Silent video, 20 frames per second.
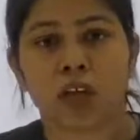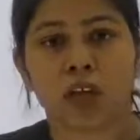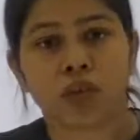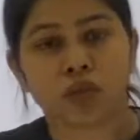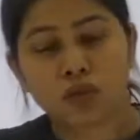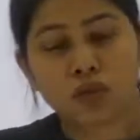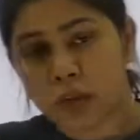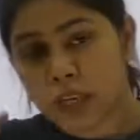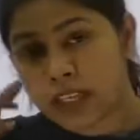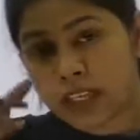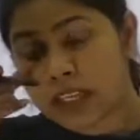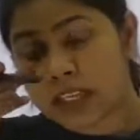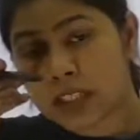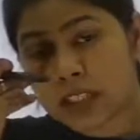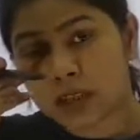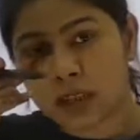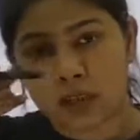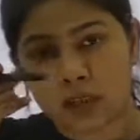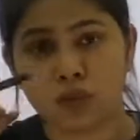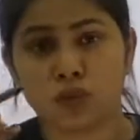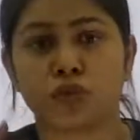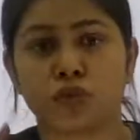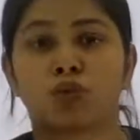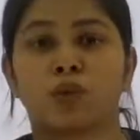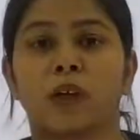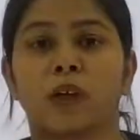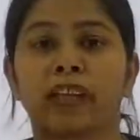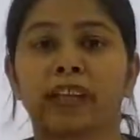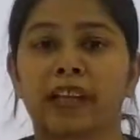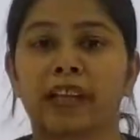So it is
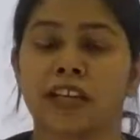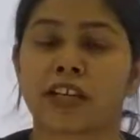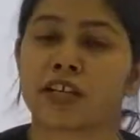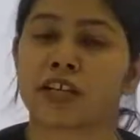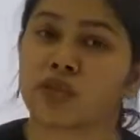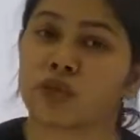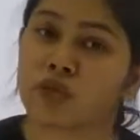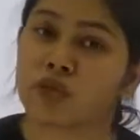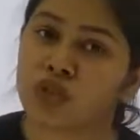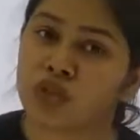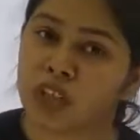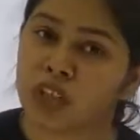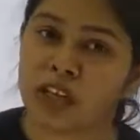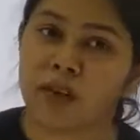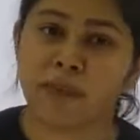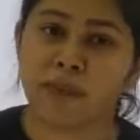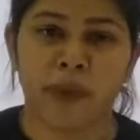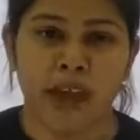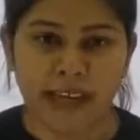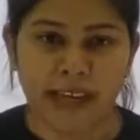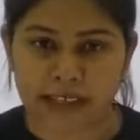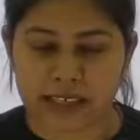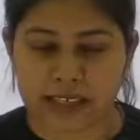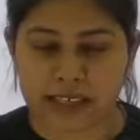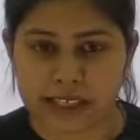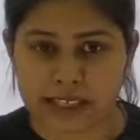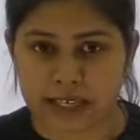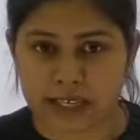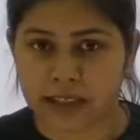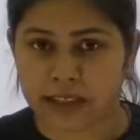usually gets used in banking
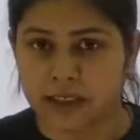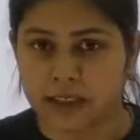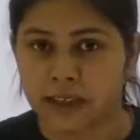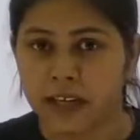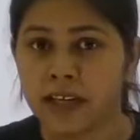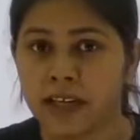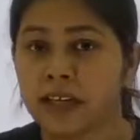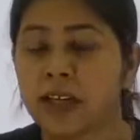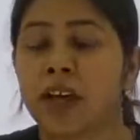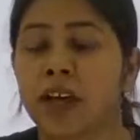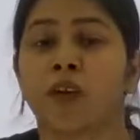sector, right?